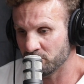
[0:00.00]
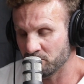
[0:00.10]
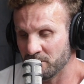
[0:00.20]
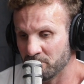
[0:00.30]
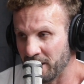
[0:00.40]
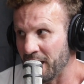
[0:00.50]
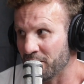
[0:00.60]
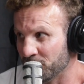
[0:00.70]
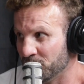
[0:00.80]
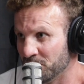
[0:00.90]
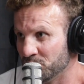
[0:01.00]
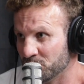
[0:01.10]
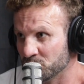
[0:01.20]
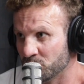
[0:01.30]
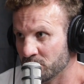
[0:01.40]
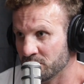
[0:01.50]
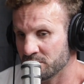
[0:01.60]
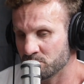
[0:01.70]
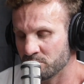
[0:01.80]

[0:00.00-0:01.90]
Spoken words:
empowering people is what it is.